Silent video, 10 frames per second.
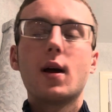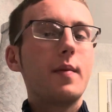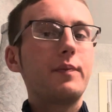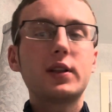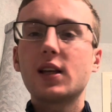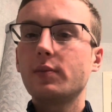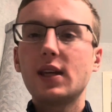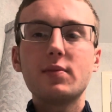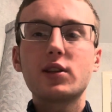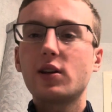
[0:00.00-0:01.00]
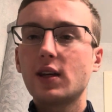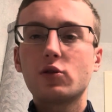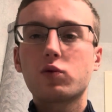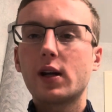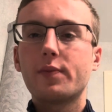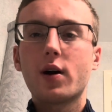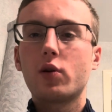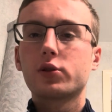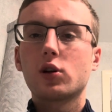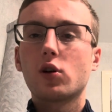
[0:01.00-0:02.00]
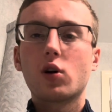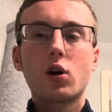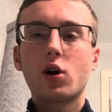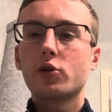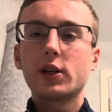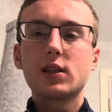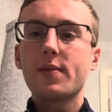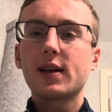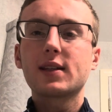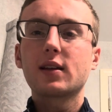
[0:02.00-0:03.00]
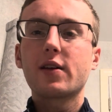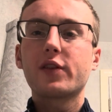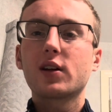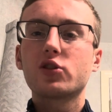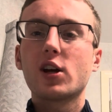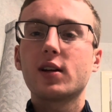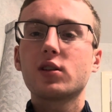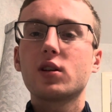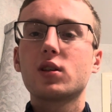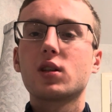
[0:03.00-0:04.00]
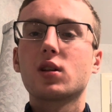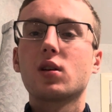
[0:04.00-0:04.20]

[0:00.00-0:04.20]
But some teams that need rebuilt or need to make significant changes